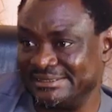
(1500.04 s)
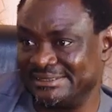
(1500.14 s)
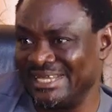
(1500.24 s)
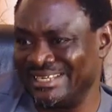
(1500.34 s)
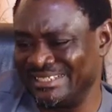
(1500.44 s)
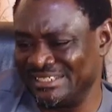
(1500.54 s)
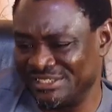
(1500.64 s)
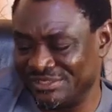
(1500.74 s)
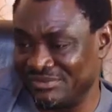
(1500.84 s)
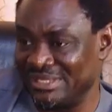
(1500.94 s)
this and then
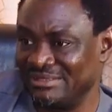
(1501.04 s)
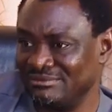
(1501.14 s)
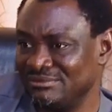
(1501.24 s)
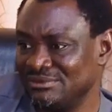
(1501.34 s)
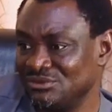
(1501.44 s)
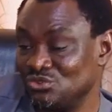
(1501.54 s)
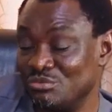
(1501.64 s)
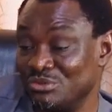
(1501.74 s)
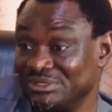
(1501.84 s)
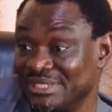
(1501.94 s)
give them so
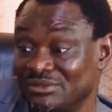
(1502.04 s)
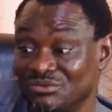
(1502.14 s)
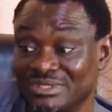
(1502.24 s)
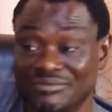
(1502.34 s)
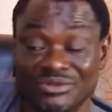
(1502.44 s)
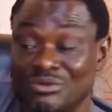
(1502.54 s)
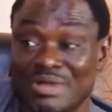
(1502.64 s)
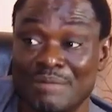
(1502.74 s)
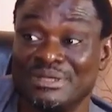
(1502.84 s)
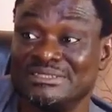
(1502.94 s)
much time to develop
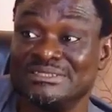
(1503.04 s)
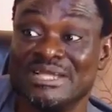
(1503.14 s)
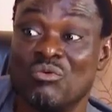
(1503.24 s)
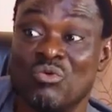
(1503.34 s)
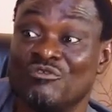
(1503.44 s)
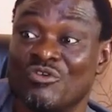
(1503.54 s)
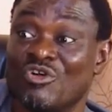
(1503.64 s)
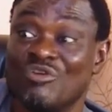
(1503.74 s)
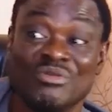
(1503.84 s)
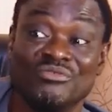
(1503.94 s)
capacity and work for
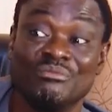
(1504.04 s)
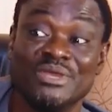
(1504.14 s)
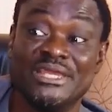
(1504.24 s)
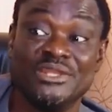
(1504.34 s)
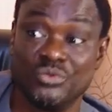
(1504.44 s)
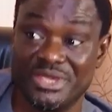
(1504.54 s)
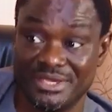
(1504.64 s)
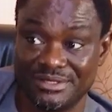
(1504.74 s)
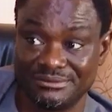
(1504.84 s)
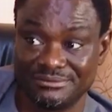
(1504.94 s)
government from anywhere.